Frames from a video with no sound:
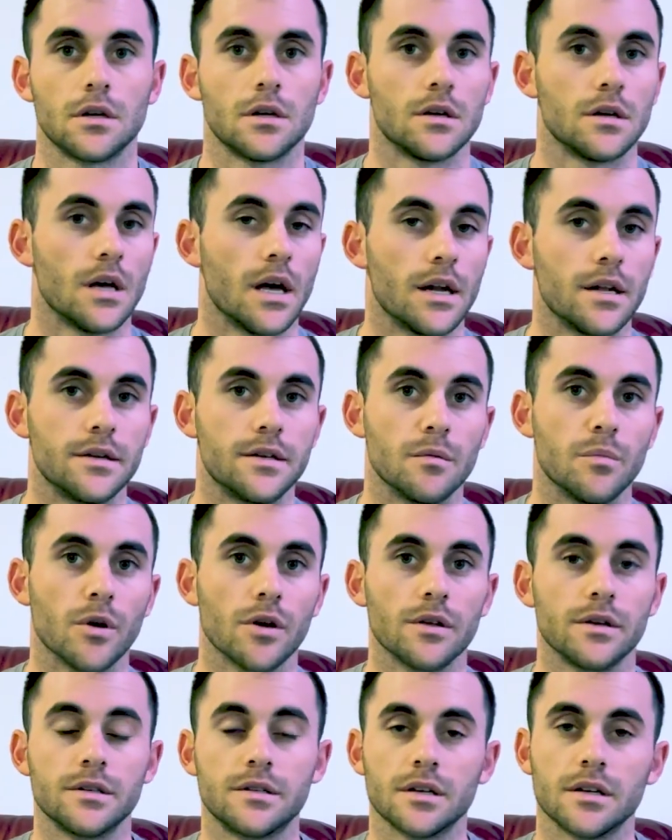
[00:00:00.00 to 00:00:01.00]
headed to
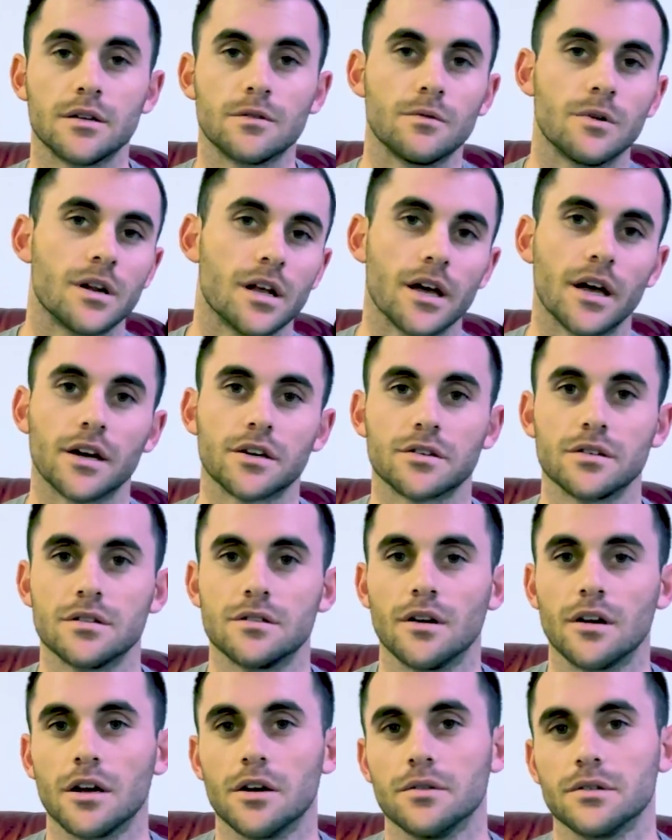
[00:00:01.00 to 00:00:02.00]
Burlington. I actually
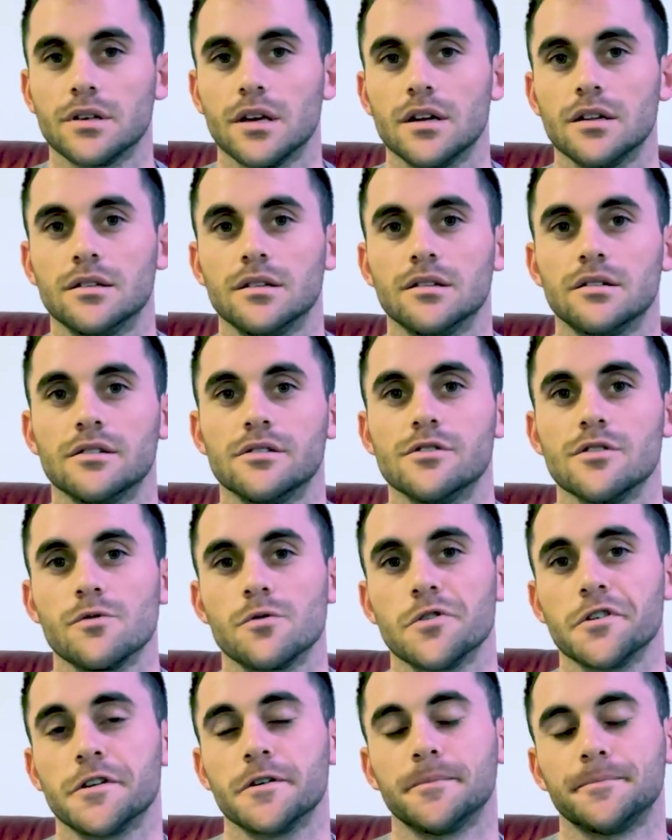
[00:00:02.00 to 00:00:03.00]
thought I was headed to Cedar
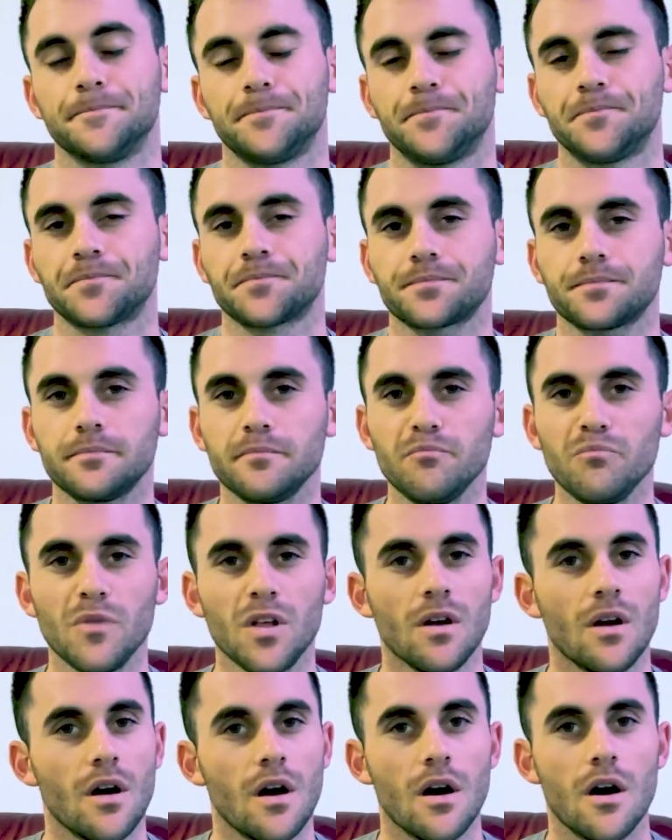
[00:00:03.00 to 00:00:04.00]
Woolley.
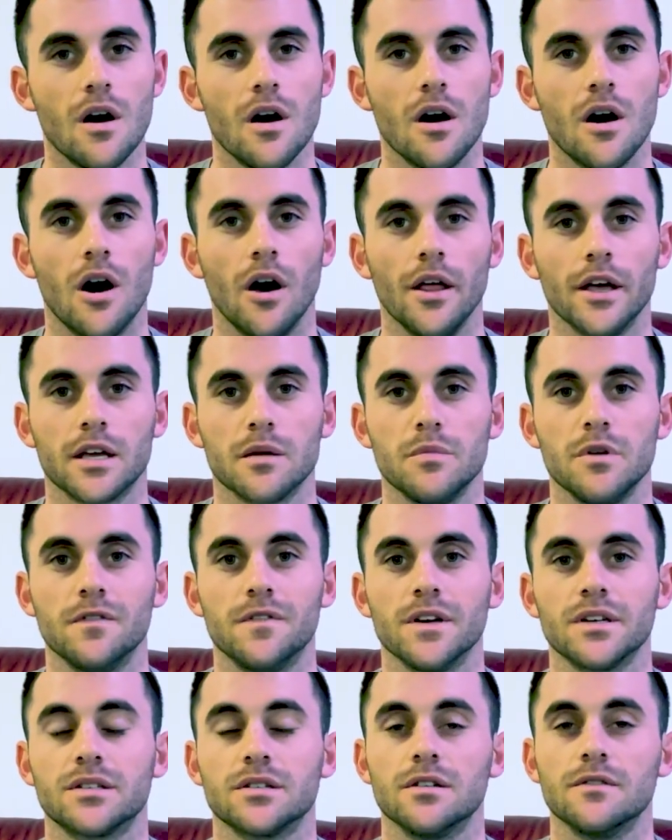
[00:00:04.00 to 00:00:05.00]
All that can be fixed in the